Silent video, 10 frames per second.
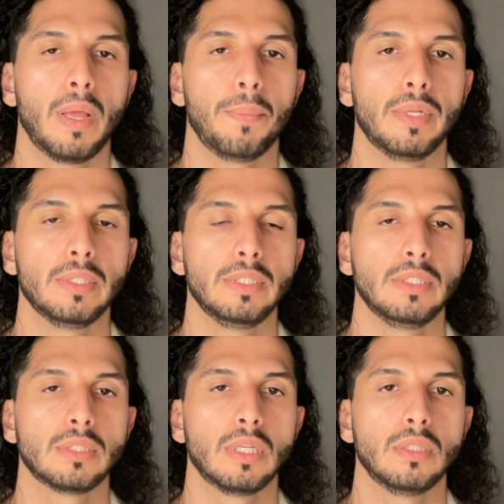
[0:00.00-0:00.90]

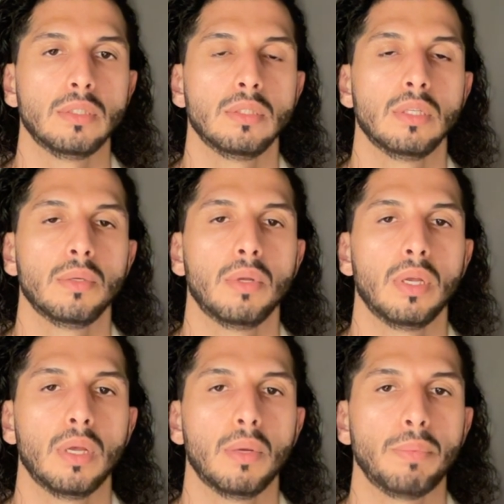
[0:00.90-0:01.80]
abilities and
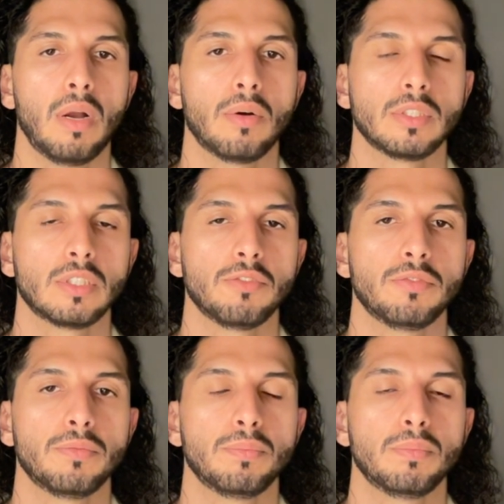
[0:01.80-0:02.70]
powers of
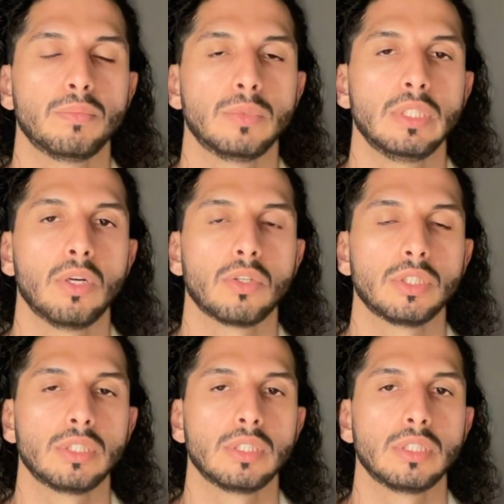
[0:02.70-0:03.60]
T
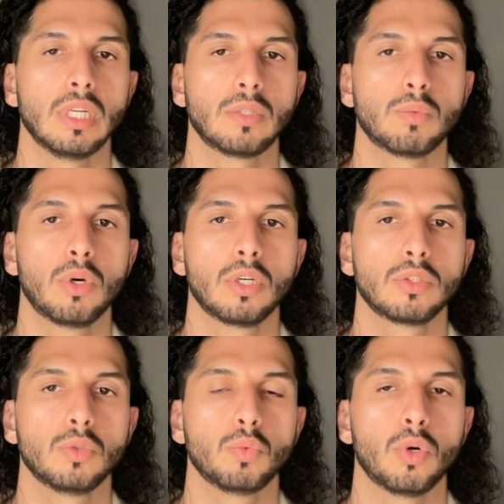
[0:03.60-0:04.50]
consciousness network
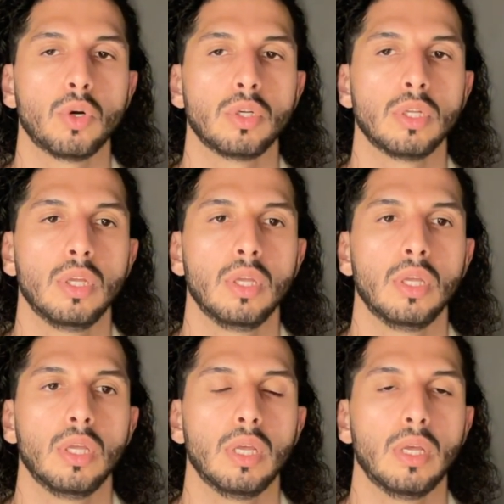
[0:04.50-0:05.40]
toward
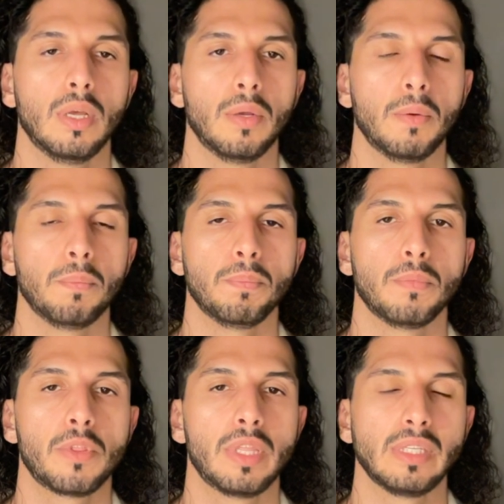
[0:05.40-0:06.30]

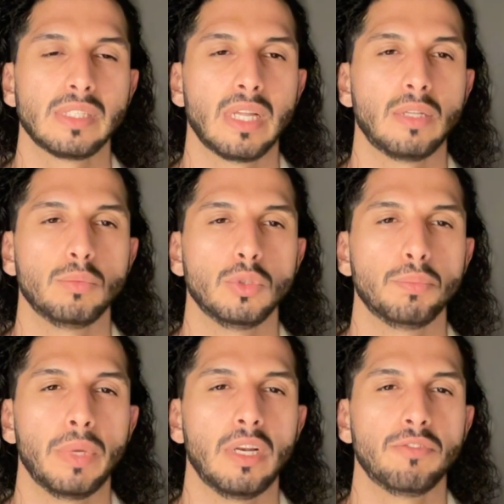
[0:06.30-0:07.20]
things that
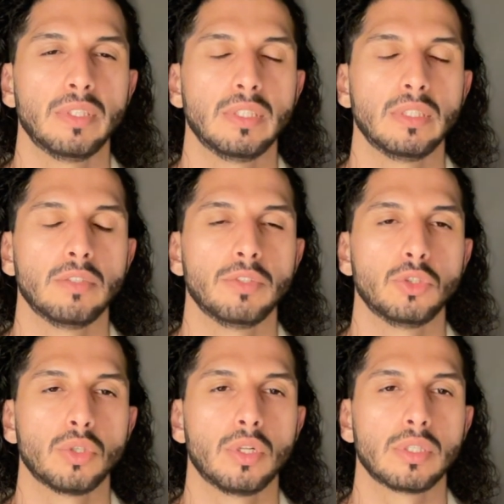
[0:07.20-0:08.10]
would benefit
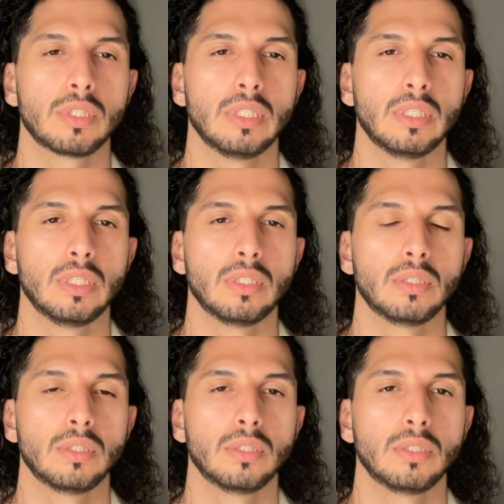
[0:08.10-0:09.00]
individuals in a
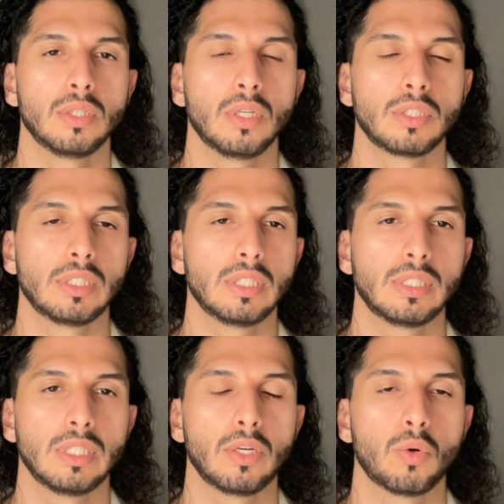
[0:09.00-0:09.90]

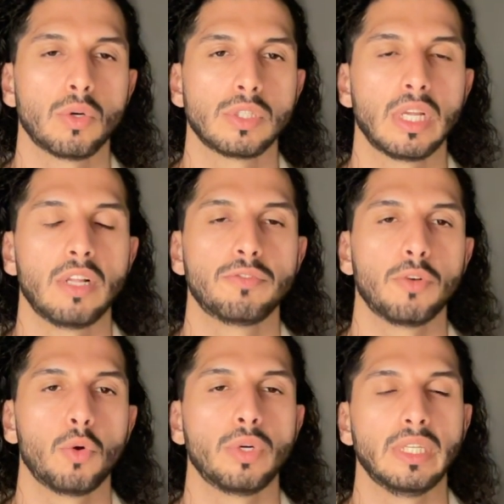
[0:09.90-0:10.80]
narcissistic or
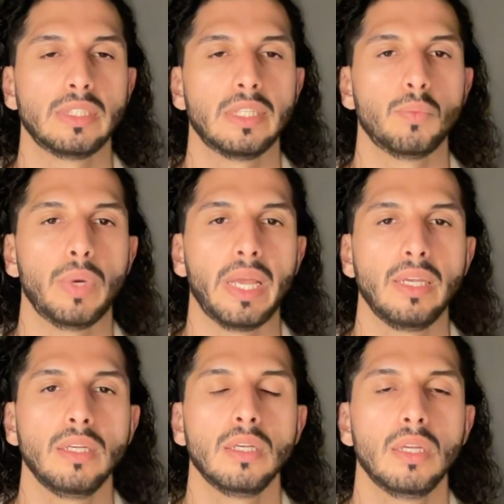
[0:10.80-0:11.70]
self-oriented way.